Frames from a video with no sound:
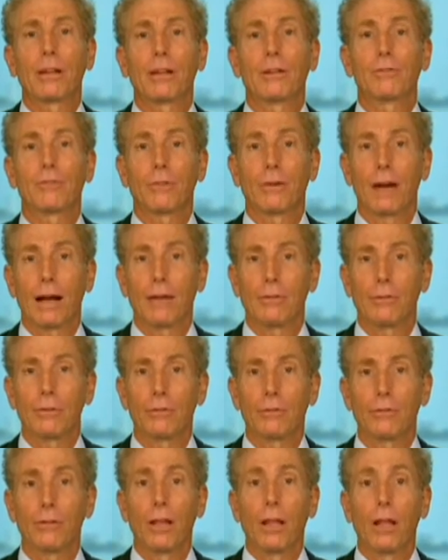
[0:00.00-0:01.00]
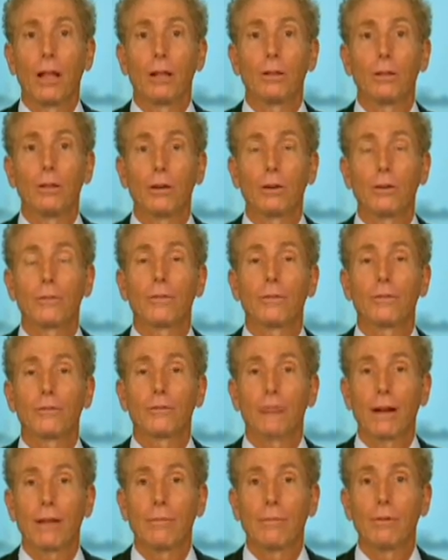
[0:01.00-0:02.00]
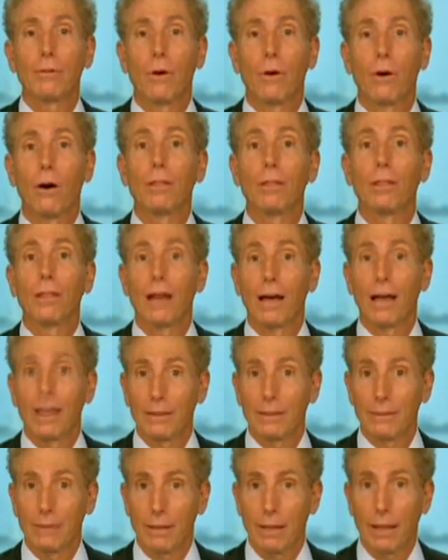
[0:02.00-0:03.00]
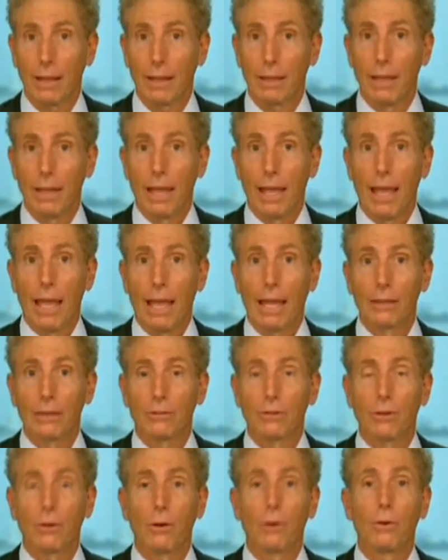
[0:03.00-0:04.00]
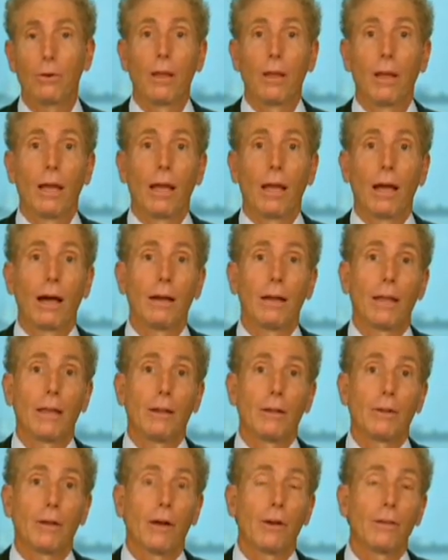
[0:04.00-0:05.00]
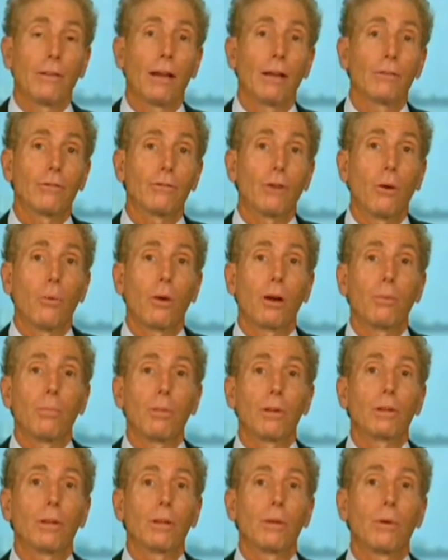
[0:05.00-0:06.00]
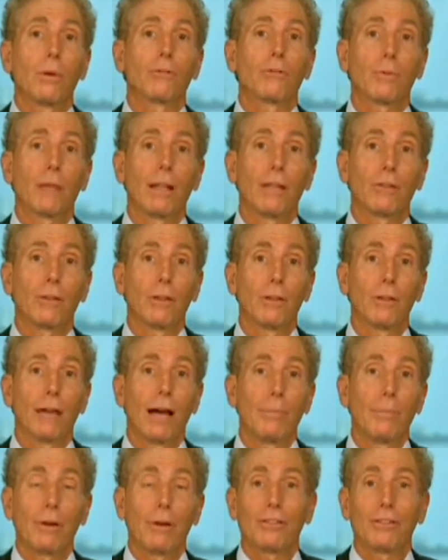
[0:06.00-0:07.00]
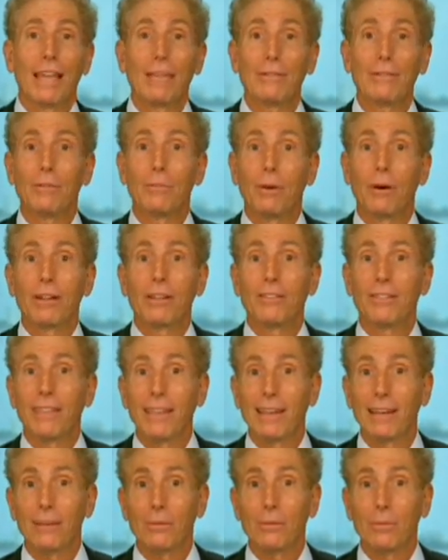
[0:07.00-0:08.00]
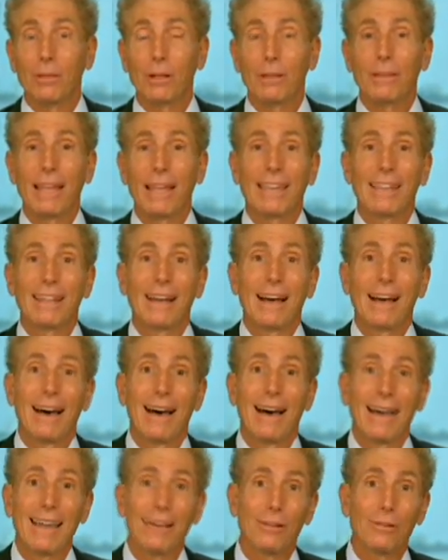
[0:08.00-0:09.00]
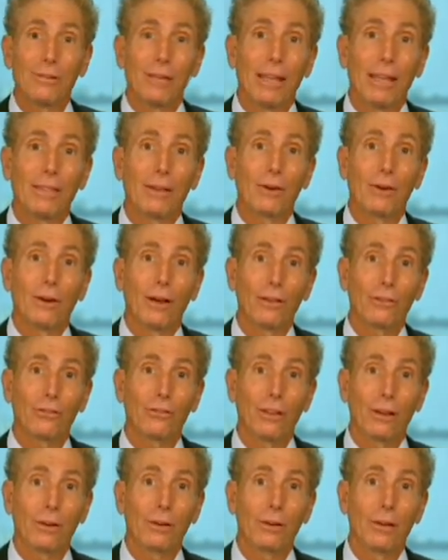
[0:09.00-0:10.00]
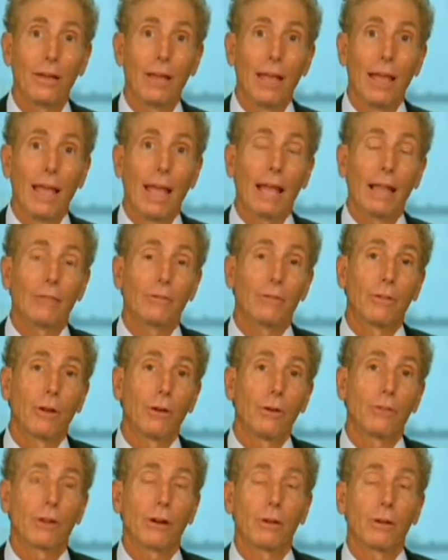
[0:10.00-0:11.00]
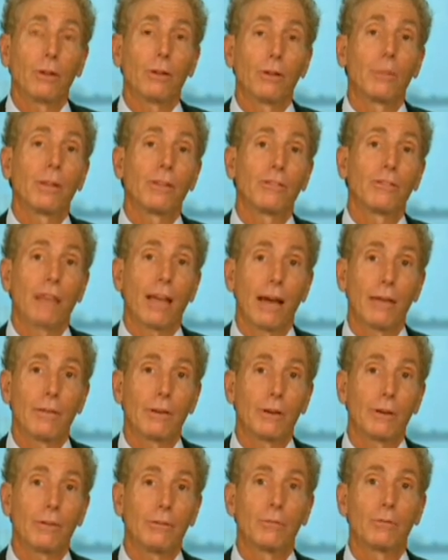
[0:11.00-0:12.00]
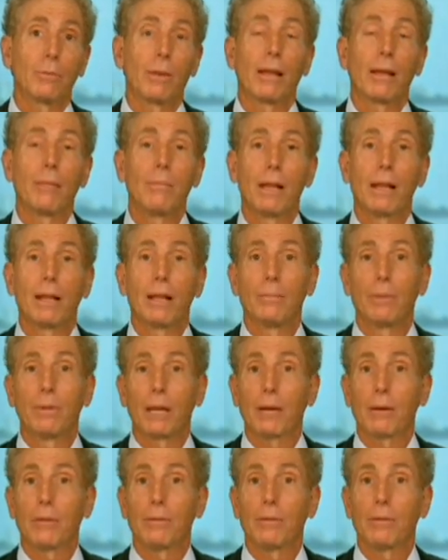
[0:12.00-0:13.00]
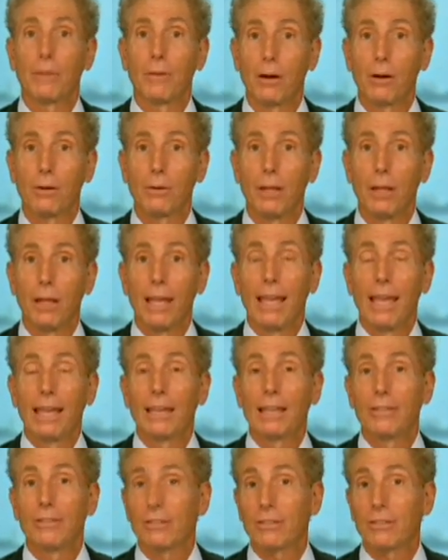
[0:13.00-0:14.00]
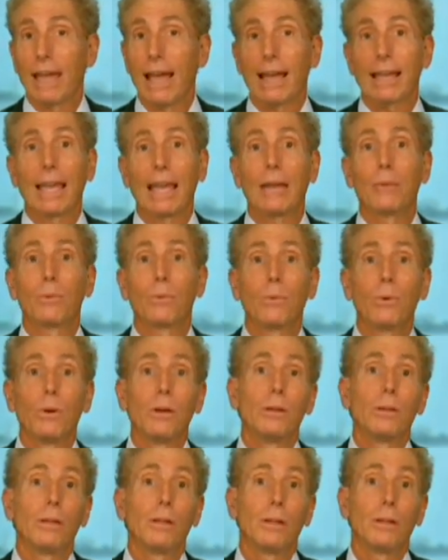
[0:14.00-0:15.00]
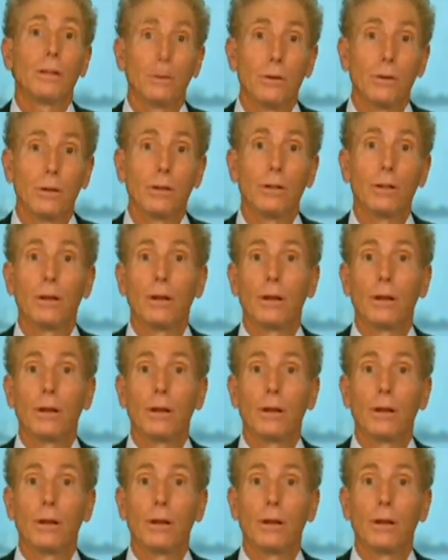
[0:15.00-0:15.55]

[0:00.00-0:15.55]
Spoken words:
of travelers look for travel online today. And so the hotels don't want to put the lowest rates online because everybody's there. But they can hide them in the call center, and those that are a little bit savvier and spend a minute and pick up the phone can snag a really good